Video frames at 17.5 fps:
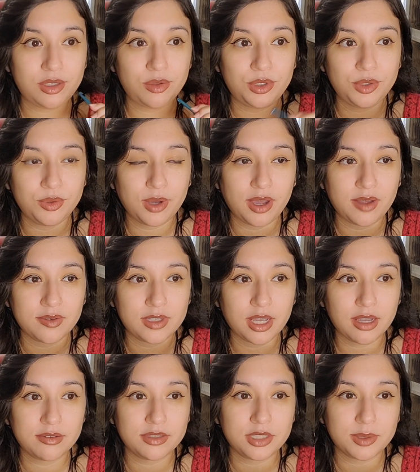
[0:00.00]
You do have
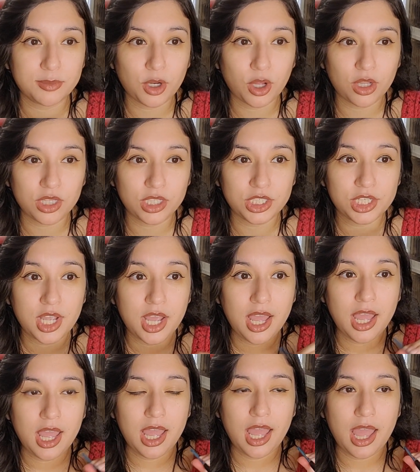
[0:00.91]
to have some knowledge,
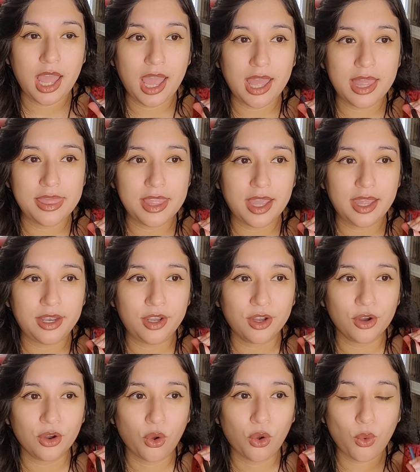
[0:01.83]
and then
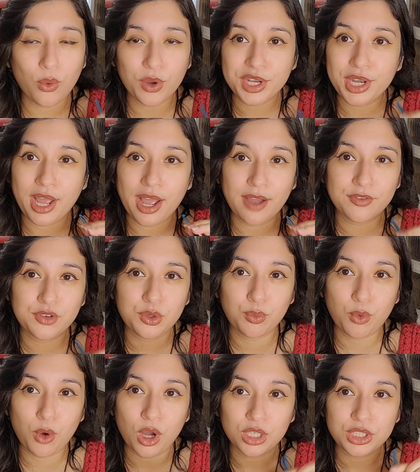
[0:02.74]
you're going to have
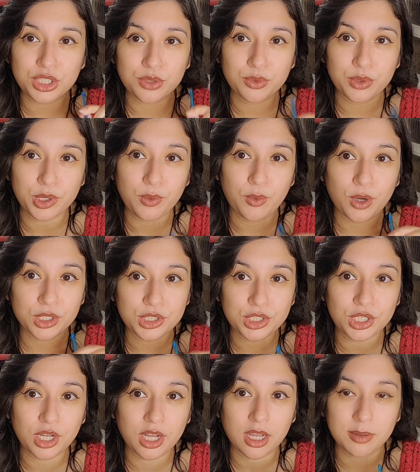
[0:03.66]
to watch and
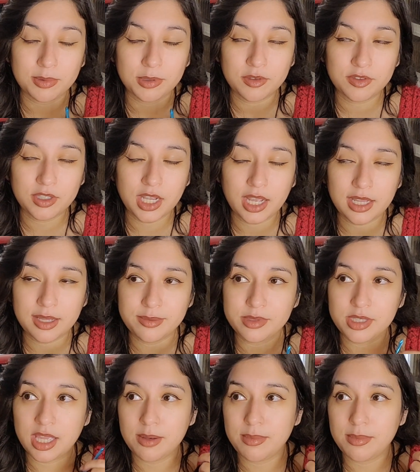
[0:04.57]
rewatch it a couple of times.